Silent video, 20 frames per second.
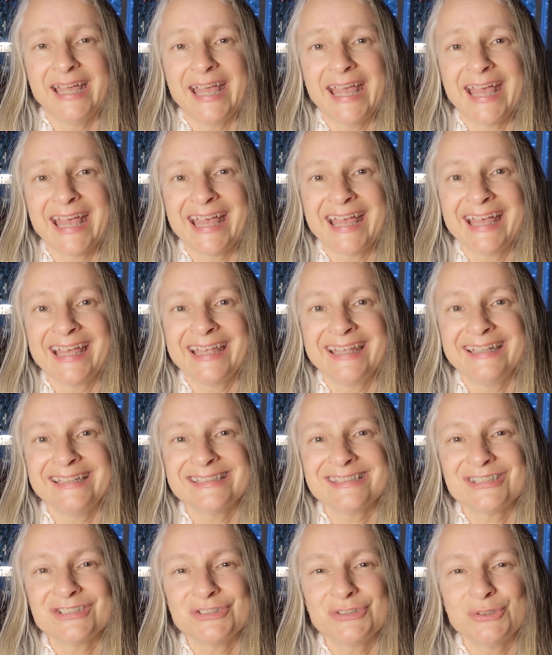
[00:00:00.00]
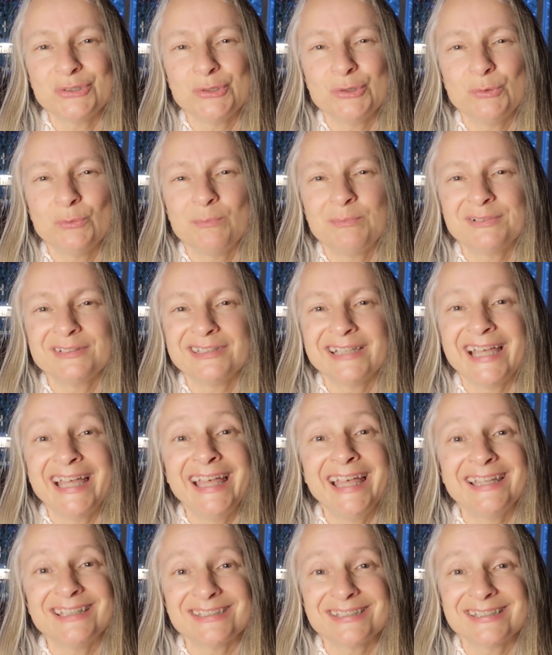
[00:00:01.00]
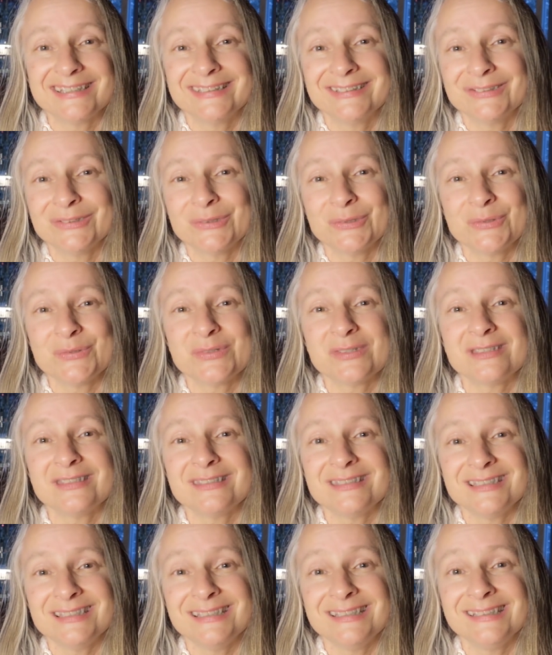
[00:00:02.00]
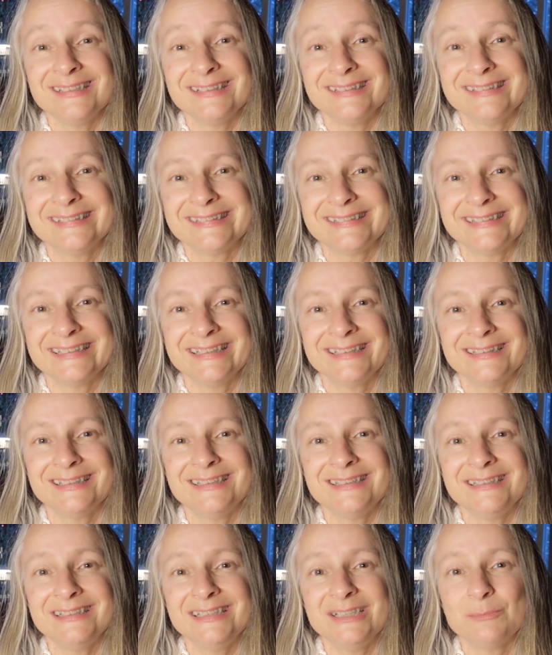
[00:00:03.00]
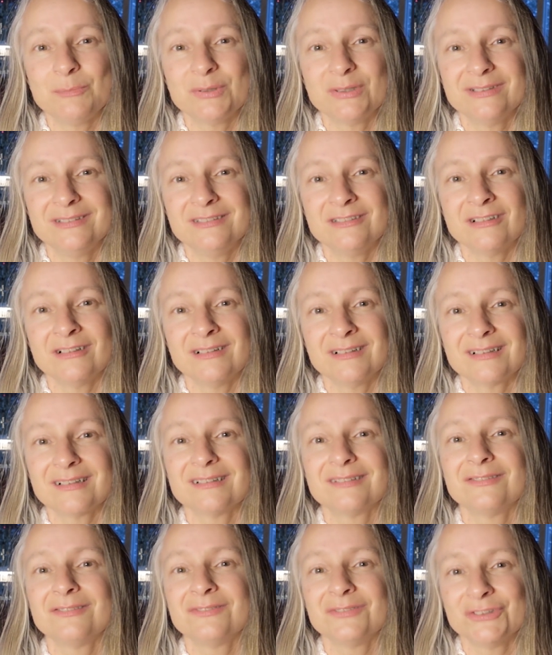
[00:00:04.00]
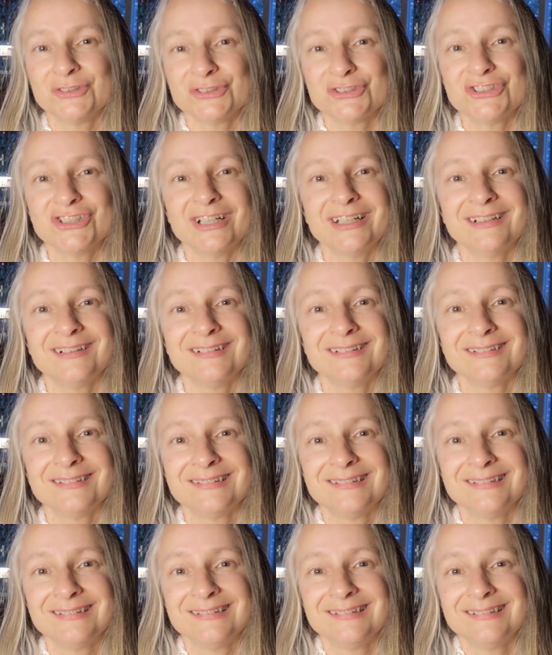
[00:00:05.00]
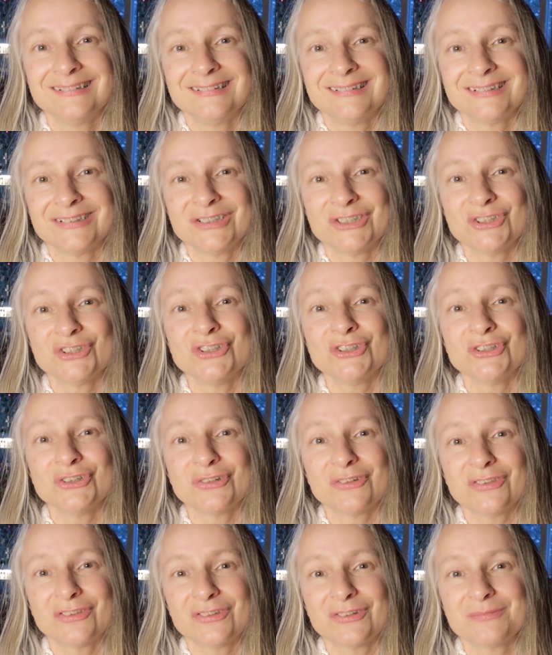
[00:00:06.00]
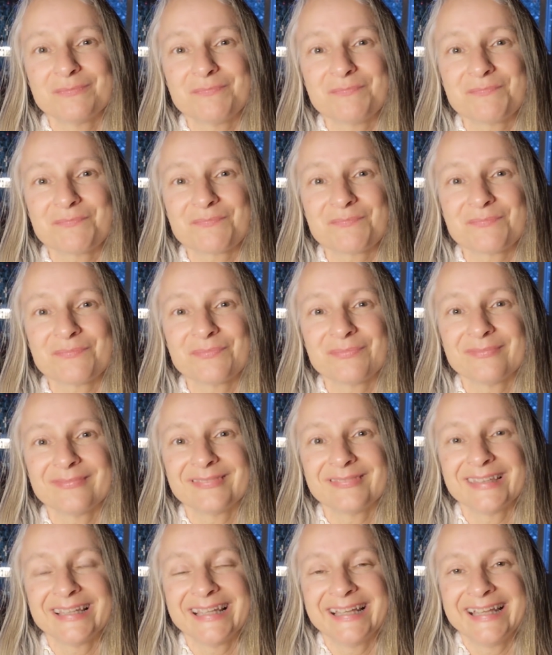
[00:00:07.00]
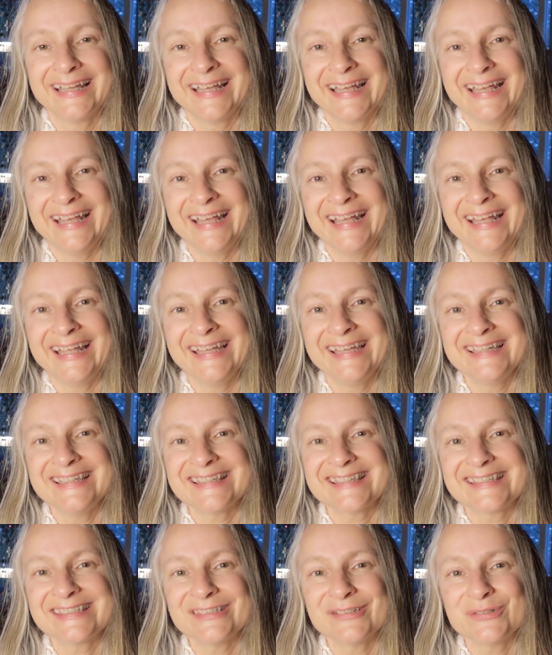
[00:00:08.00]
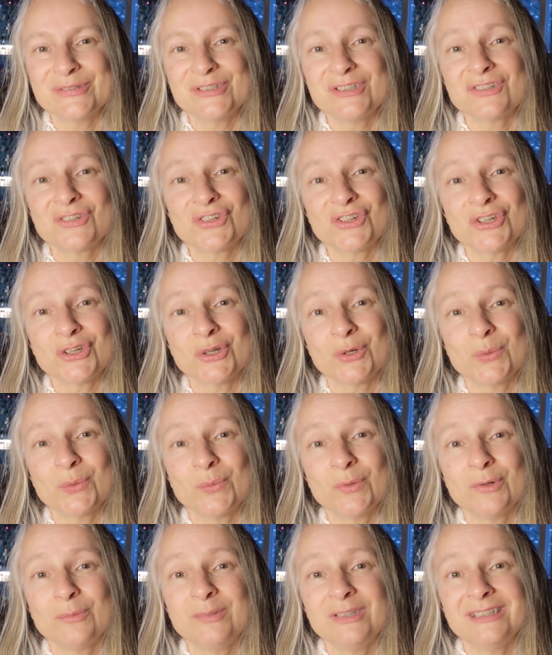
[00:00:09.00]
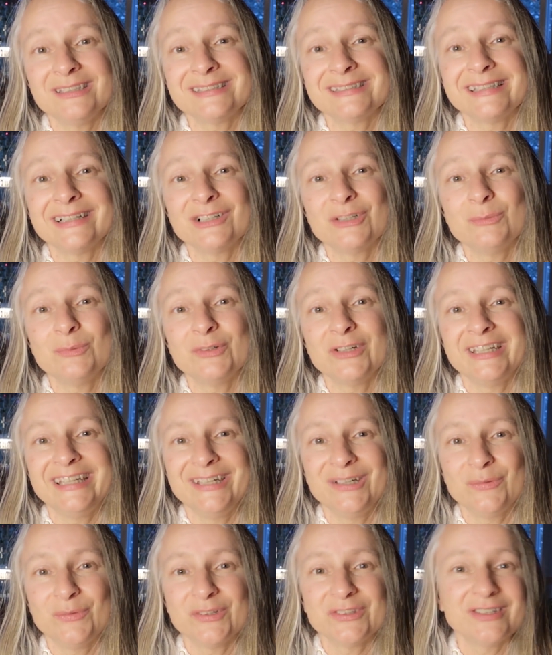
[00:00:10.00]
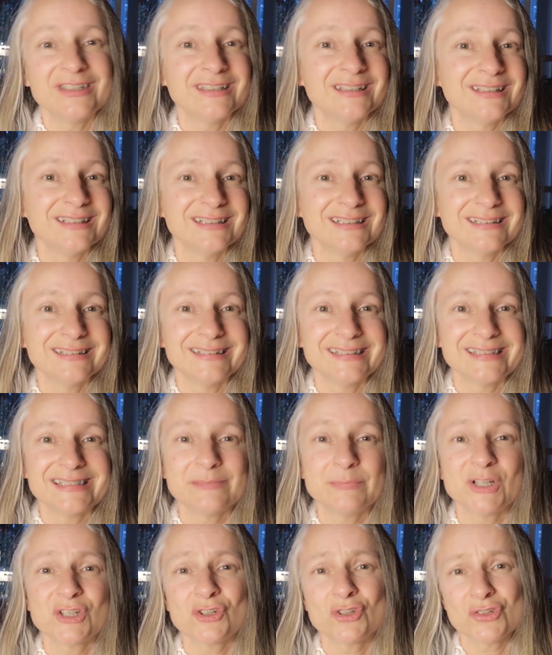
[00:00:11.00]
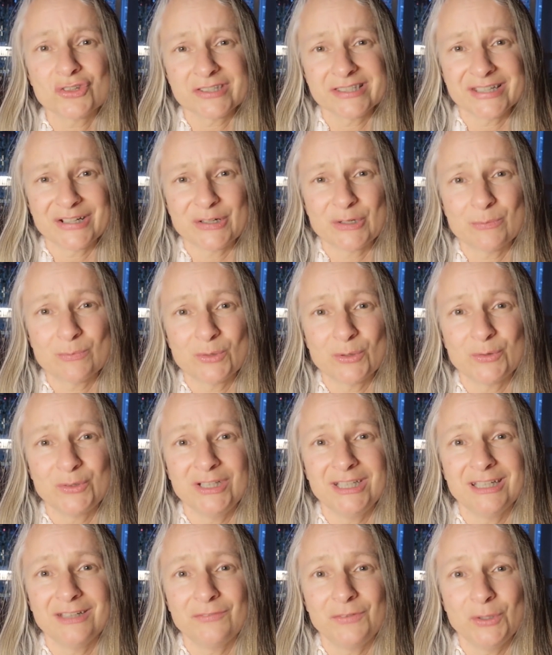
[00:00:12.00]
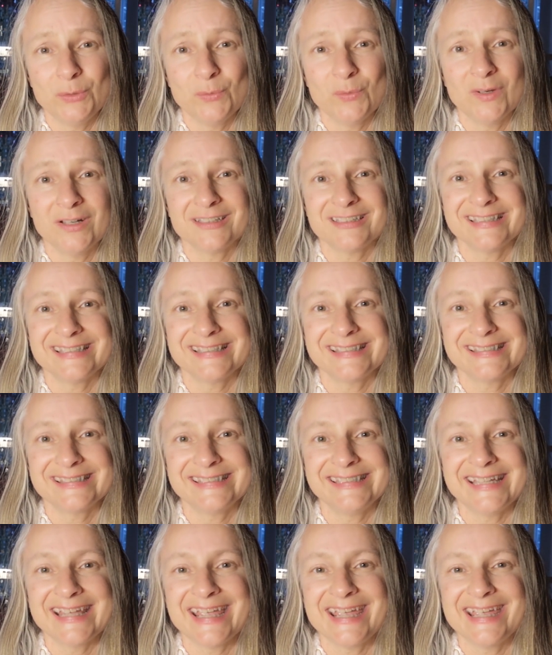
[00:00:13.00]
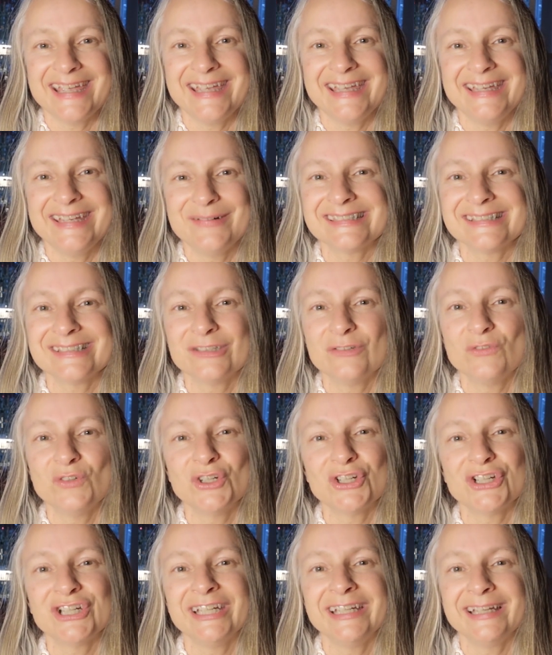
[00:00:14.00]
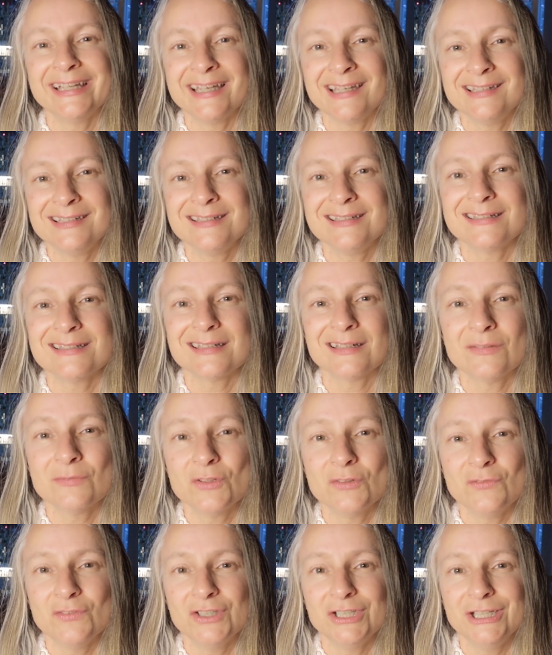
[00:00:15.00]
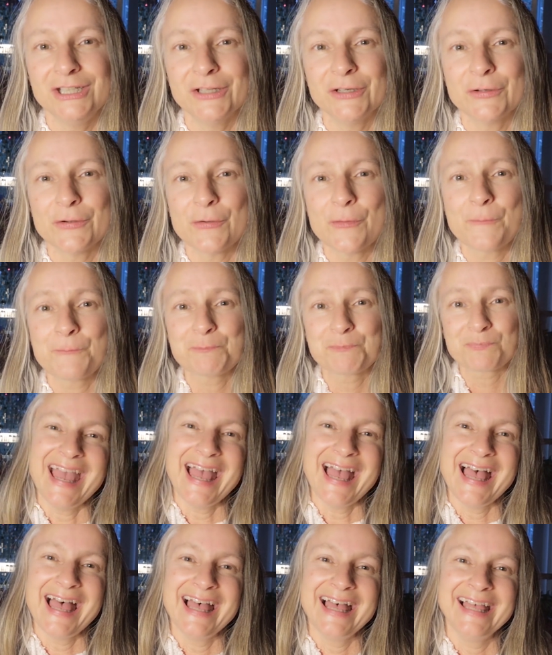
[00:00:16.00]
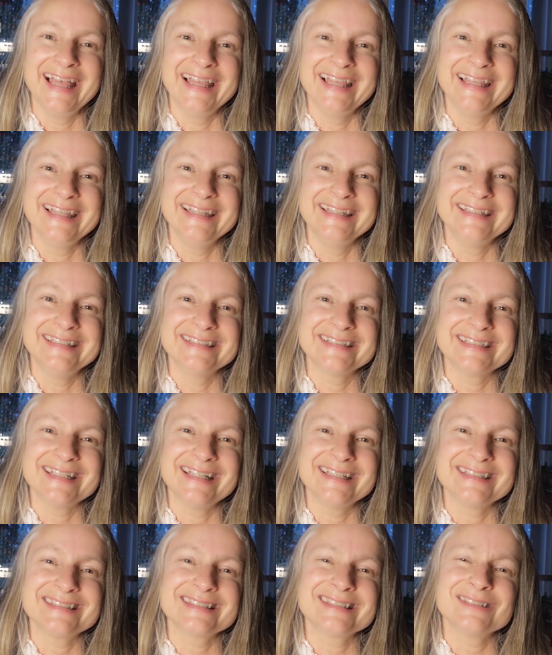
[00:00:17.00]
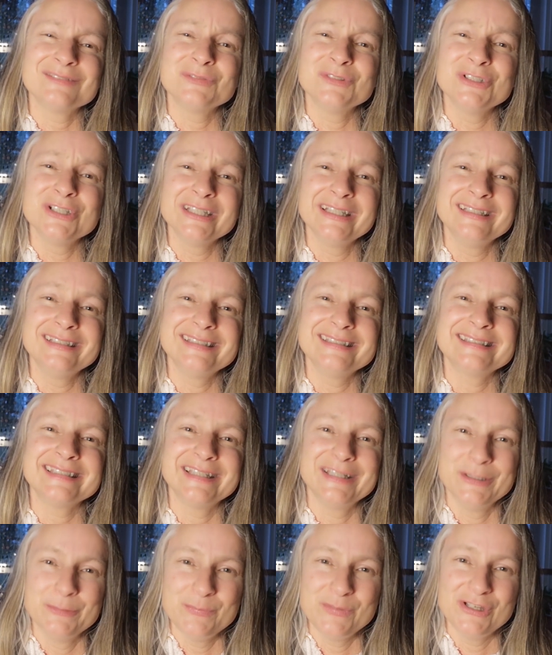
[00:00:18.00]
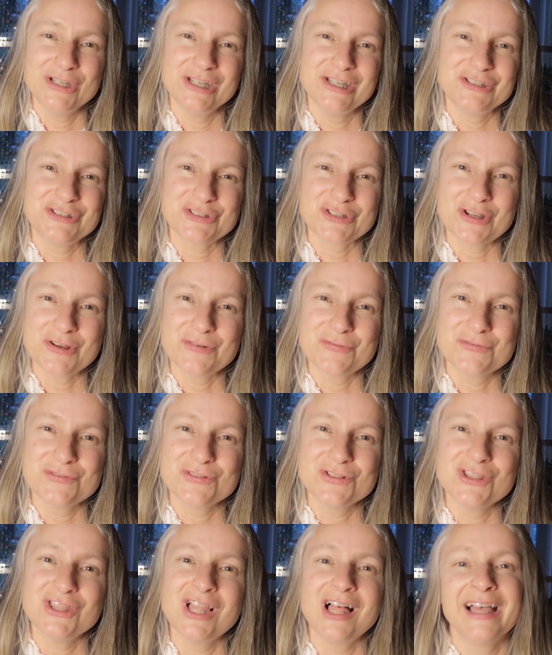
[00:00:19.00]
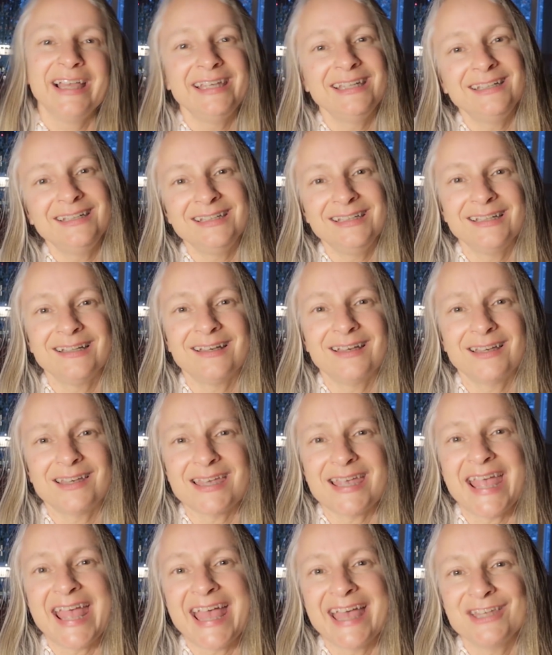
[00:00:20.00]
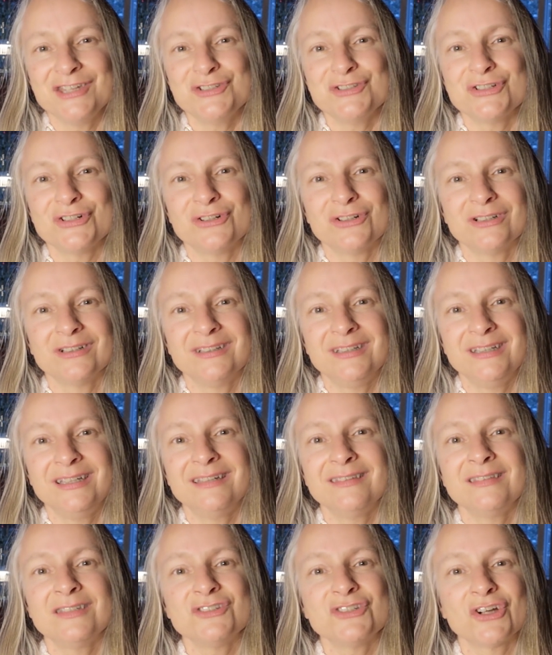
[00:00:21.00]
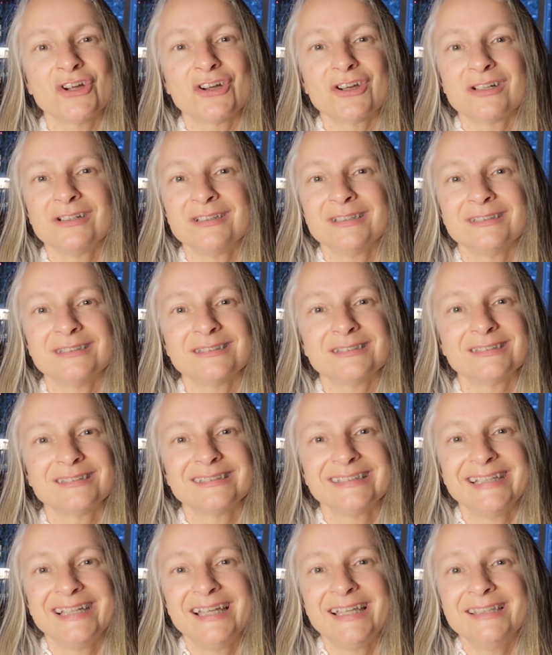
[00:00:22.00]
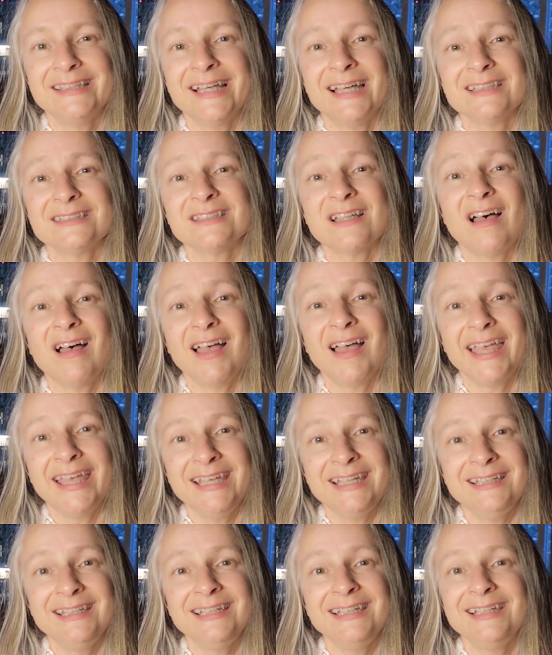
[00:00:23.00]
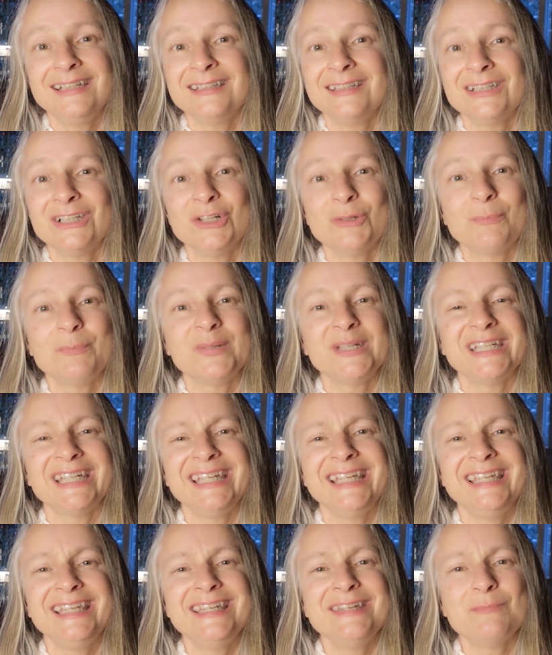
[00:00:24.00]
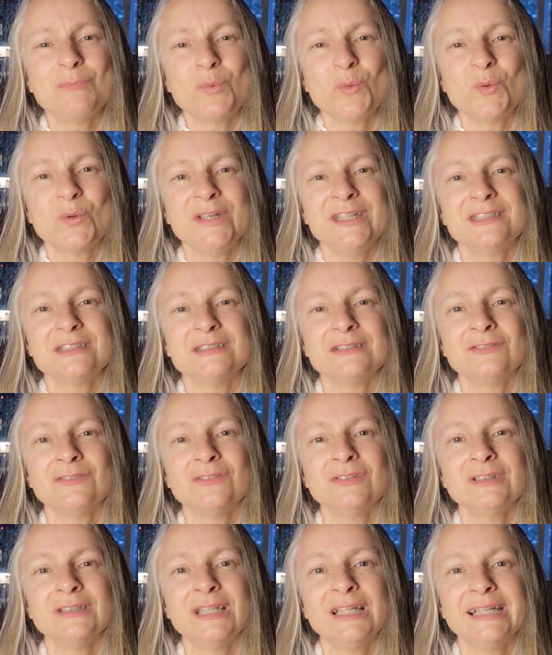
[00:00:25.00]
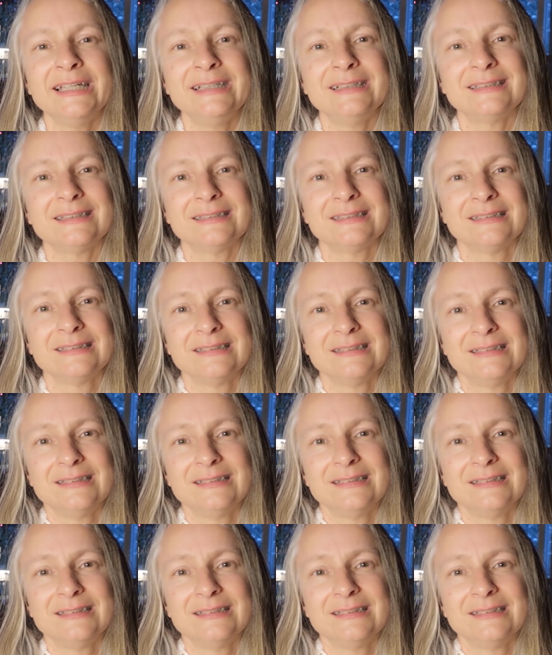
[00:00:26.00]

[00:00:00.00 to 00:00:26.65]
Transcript: and to plant those seeds in the deep, dark, fertile earth. And so this year we'll be celebrating with a special ceremony if you want to stay till the very end of the video. And it's really this image of lighting a candle in the darkness that tiny little pinpoint of light